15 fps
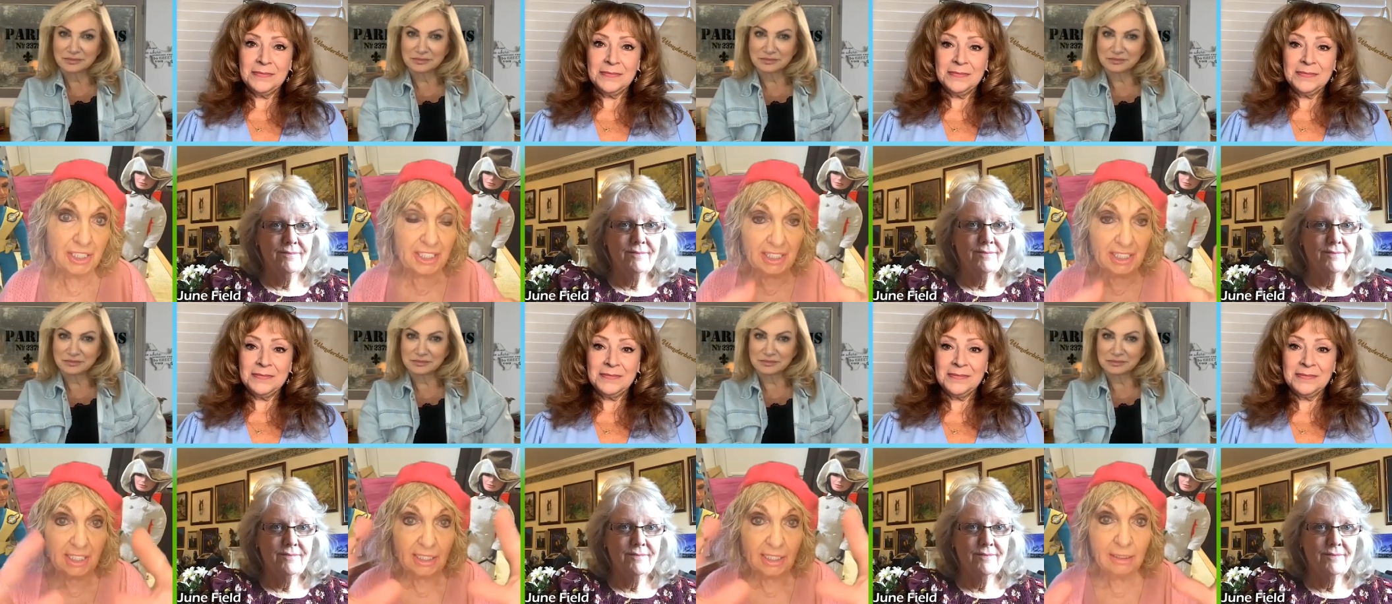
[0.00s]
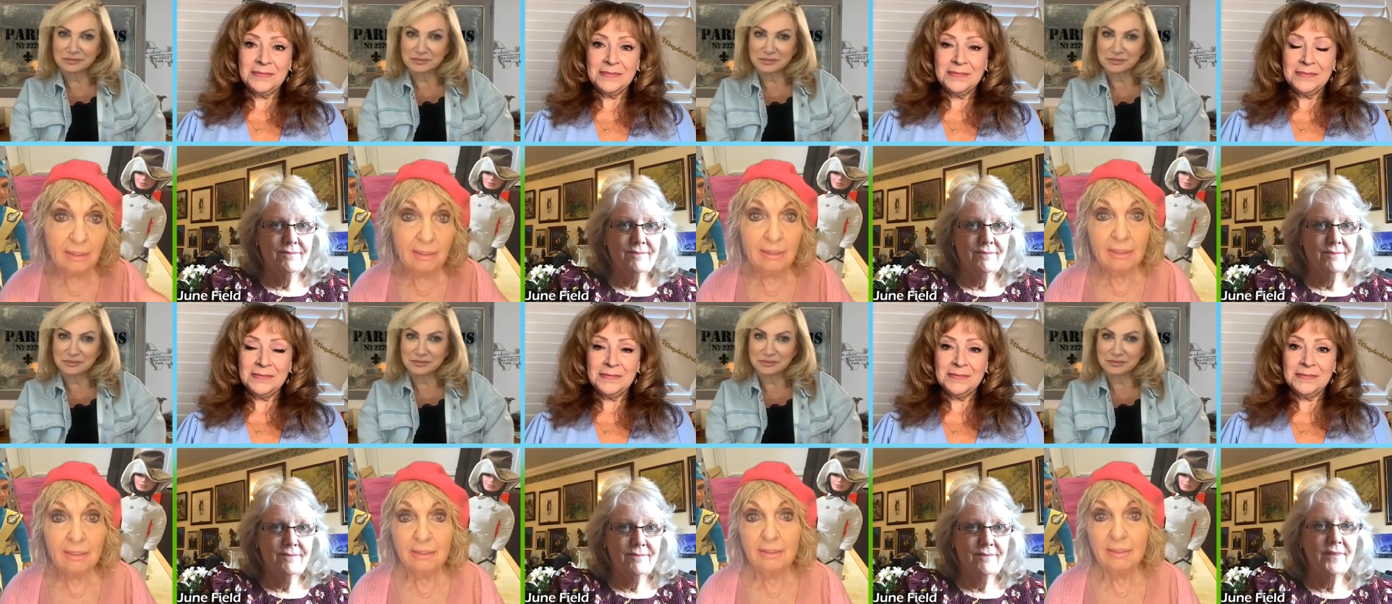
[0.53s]
Speaker 1: seeing
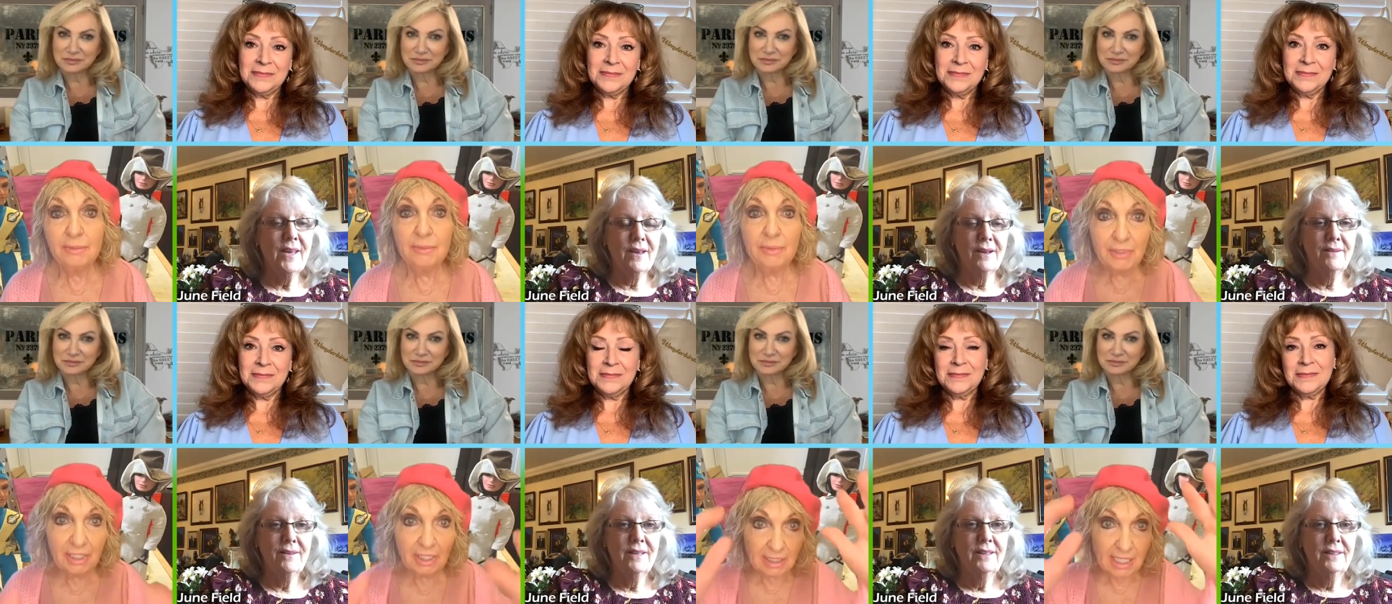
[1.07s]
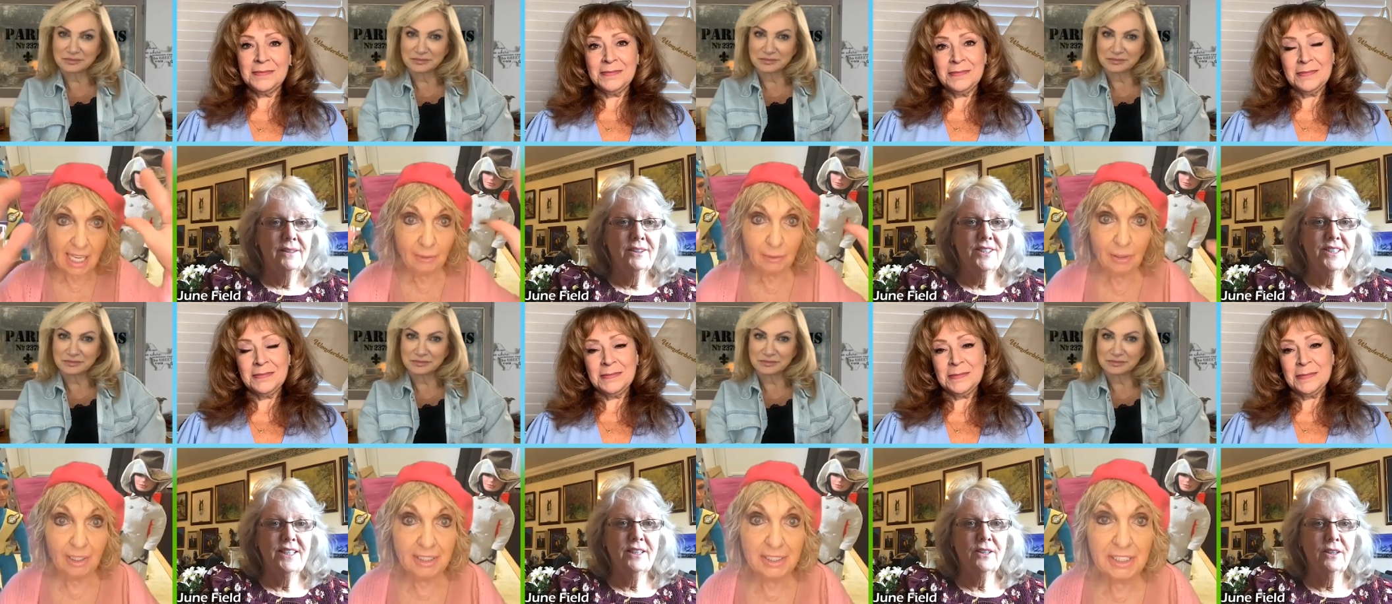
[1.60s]
thing
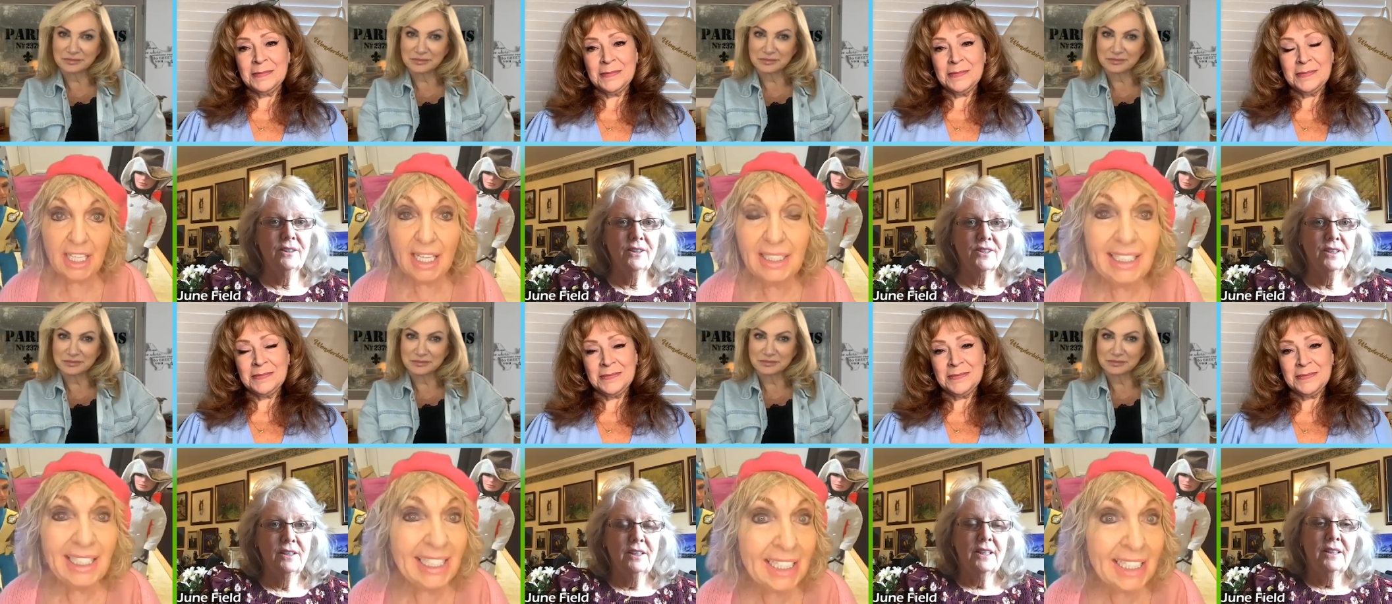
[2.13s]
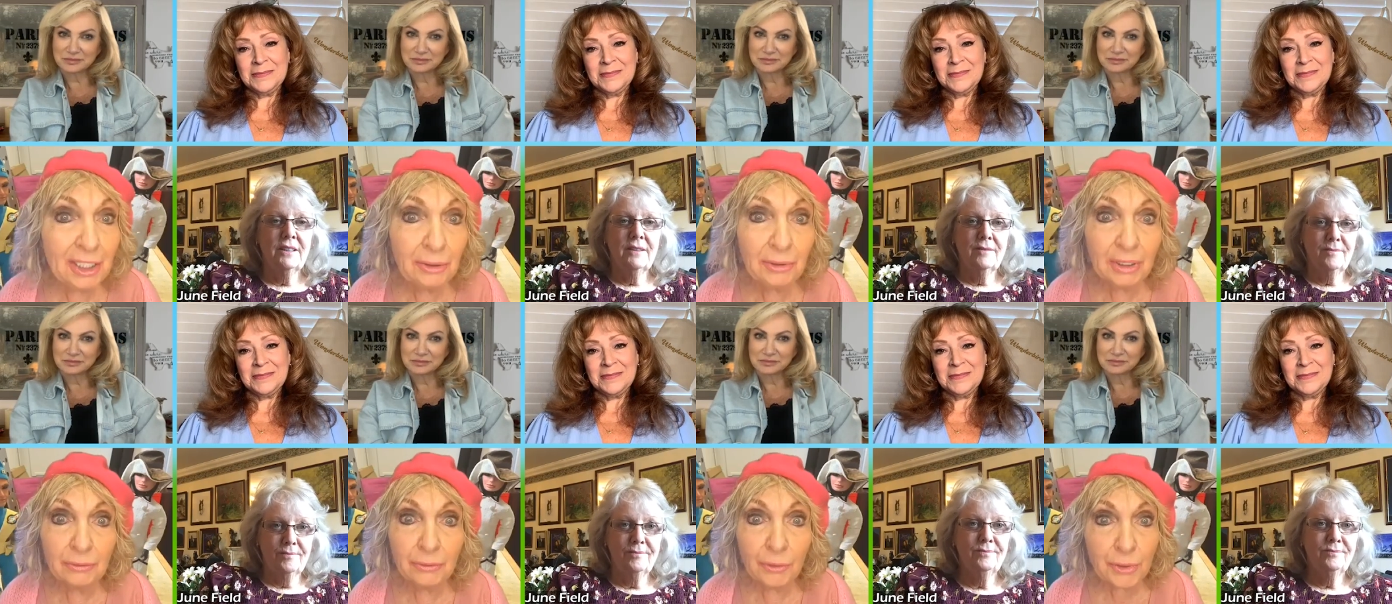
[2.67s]
outlines and
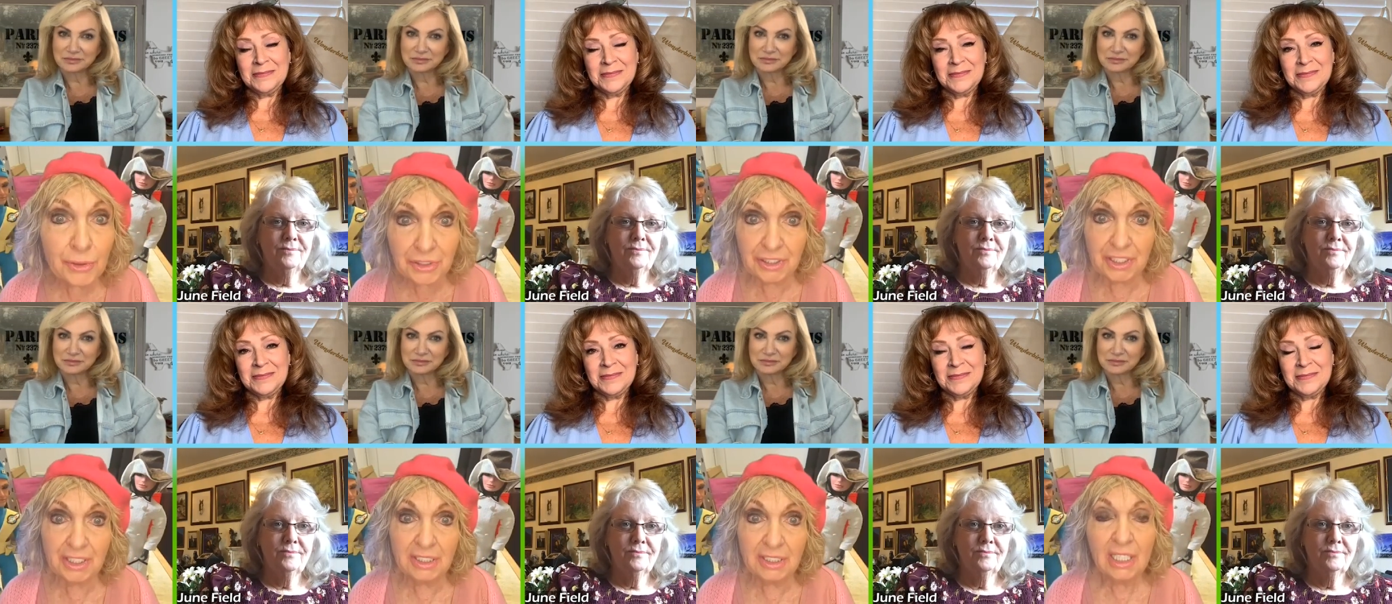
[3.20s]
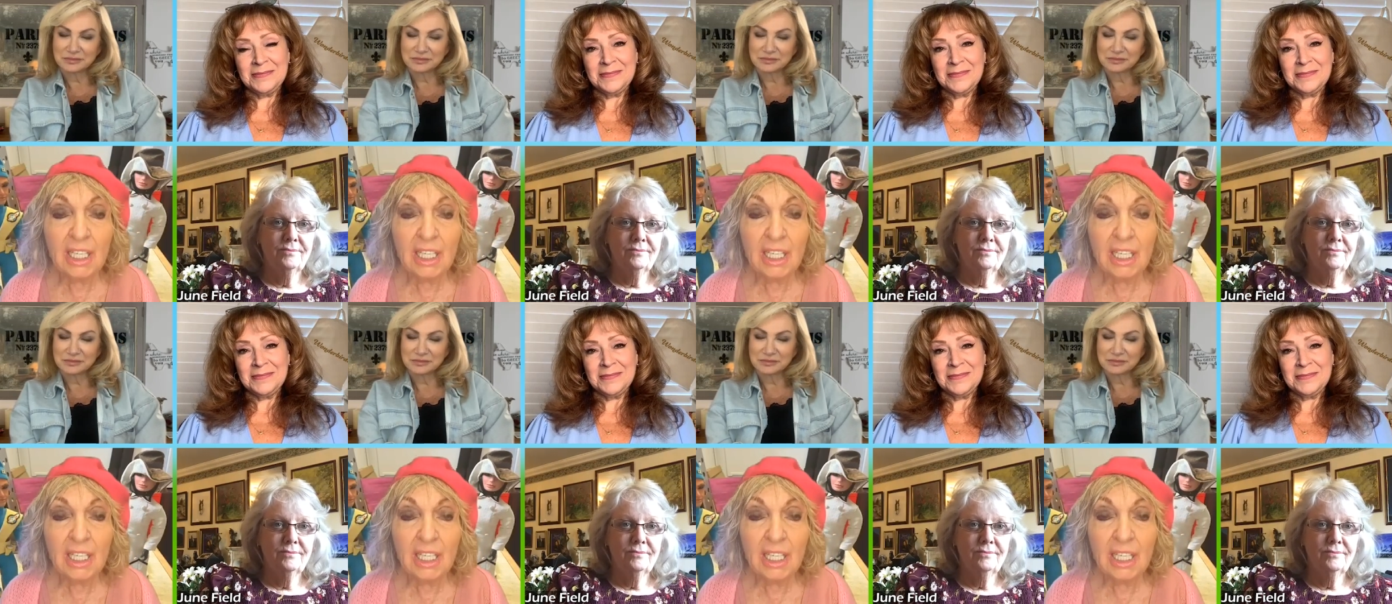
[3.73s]
hearing voices.